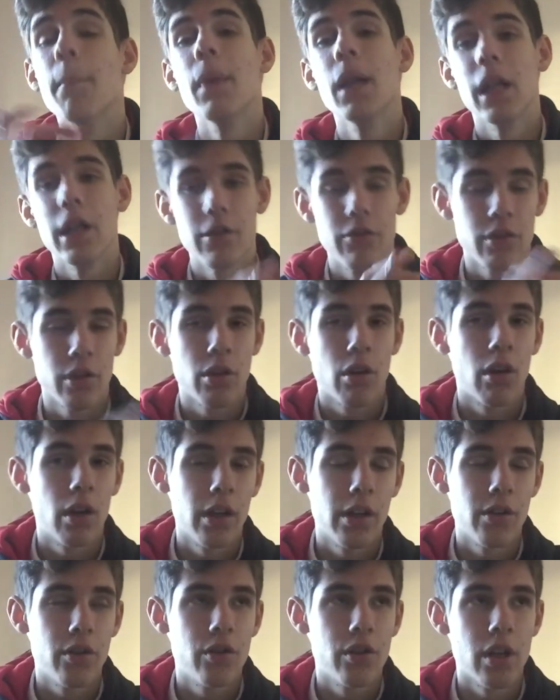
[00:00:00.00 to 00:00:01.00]
Military
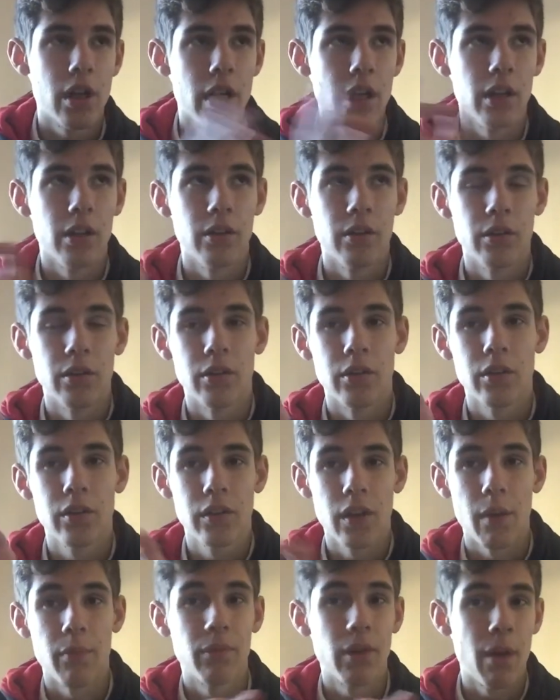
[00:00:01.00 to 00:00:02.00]
College in
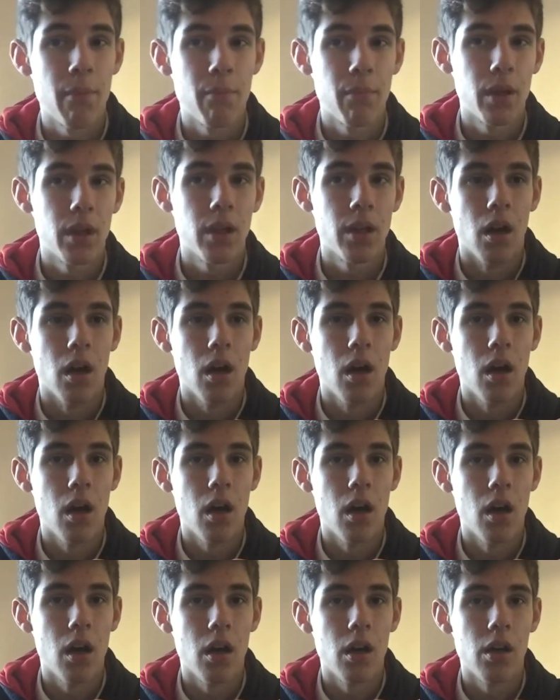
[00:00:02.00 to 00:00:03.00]
September.
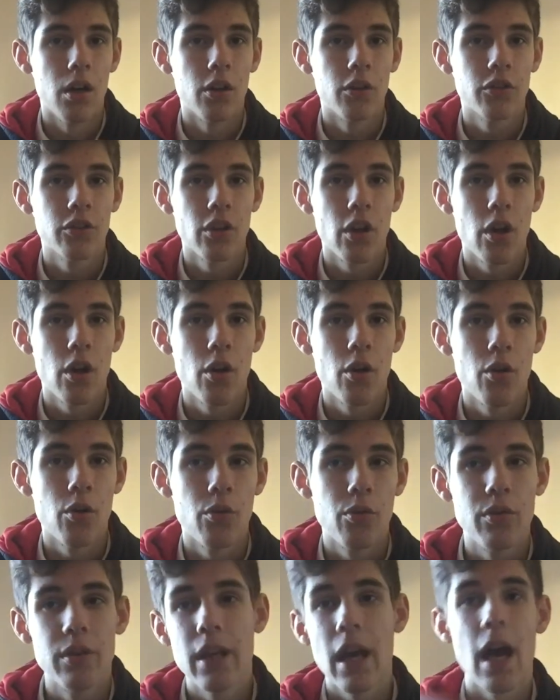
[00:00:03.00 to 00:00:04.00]

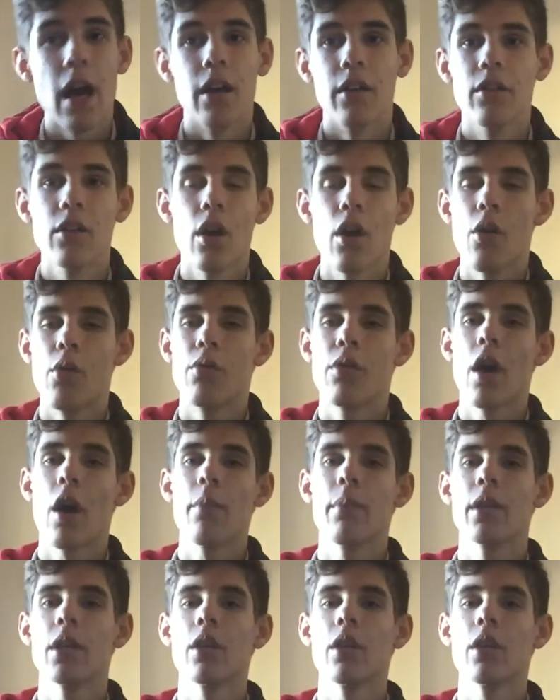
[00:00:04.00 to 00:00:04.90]
So yeah, no, that would be